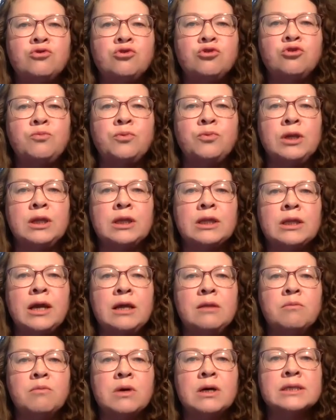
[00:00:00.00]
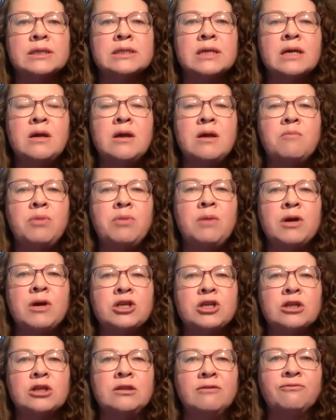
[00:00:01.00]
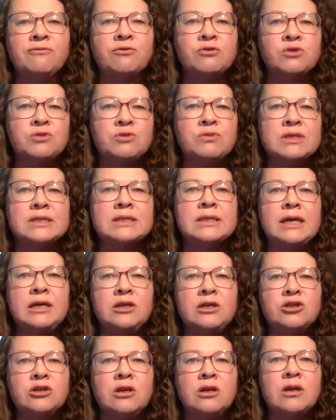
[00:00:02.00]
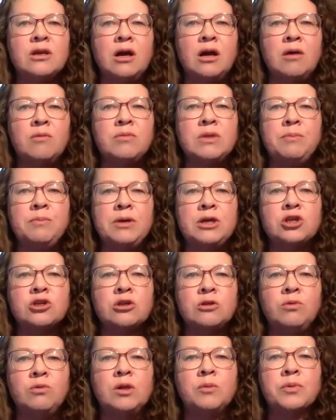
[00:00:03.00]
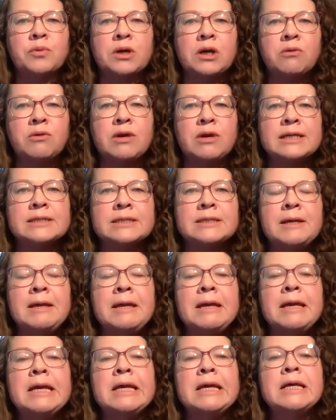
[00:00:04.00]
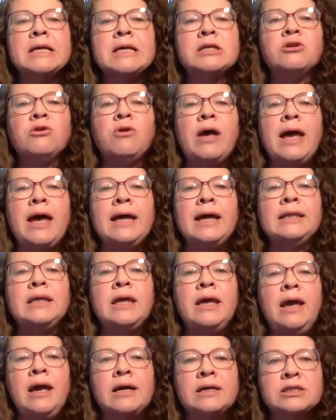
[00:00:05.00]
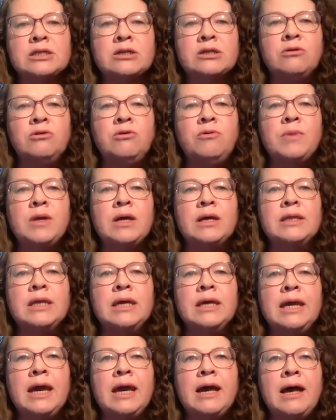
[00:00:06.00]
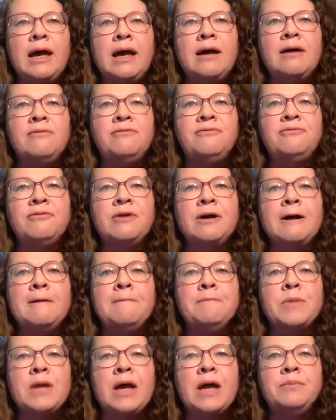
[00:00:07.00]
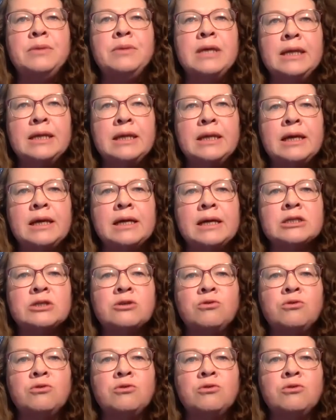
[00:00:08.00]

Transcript: 2.9 months. Pretty much at the first restaging, um, the patient will progress. So at ASCO, uh, they have um, updated us